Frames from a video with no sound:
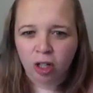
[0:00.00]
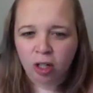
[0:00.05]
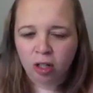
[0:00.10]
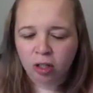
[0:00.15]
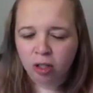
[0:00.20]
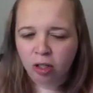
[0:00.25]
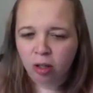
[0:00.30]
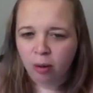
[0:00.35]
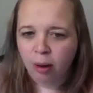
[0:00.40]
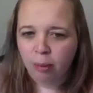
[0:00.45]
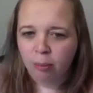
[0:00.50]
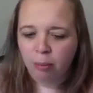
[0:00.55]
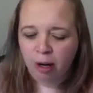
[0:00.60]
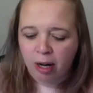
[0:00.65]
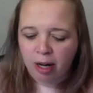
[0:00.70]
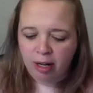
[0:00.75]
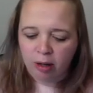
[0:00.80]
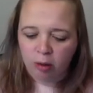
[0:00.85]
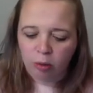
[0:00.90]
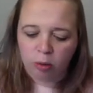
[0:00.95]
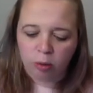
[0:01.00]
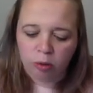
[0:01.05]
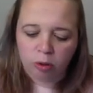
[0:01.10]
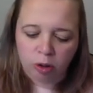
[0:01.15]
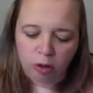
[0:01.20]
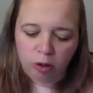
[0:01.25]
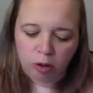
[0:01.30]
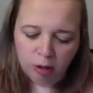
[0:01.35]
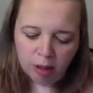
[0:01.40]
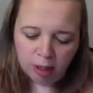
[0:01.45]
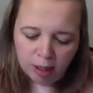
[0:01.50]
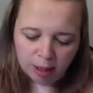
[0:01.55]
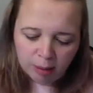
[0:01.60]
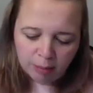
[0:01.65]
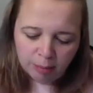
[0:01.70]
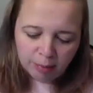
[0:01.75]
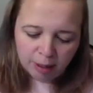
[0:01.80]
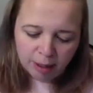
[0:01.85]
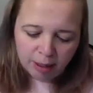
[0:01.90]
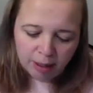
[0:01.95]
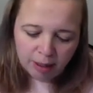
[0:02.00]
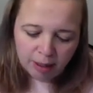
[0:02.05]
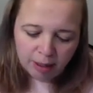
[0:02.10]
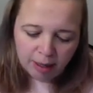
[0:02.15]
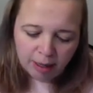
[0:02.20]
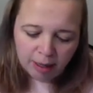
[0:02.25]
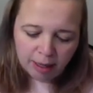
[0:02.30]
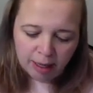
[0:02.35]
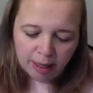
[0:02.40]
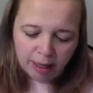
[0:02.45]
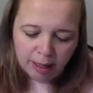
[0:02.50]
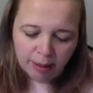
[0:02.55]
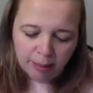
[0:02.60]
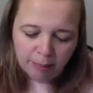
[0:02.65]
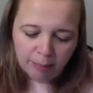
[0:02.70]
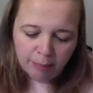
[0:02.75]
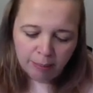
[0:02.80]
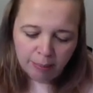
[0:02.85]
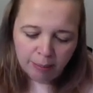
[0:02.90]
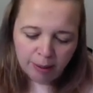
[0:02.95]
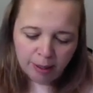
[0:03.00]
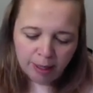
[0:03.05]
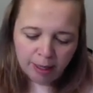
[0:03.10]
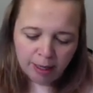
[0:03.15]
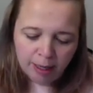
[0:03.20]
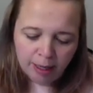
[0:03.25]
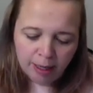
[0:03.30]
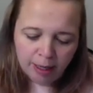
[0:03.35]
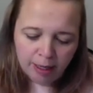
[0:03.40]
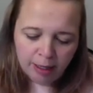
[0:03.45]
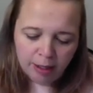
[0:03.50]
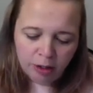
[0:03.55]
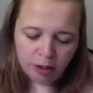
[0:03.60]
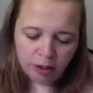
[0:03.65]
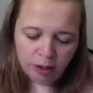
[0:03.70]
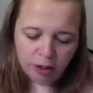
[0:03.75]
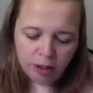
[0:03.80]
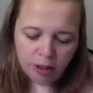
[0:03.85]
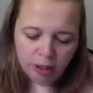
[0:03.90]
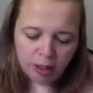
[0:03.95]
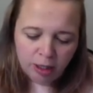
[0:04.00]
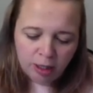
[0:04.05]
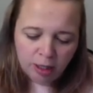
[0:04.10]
So I might also need my pH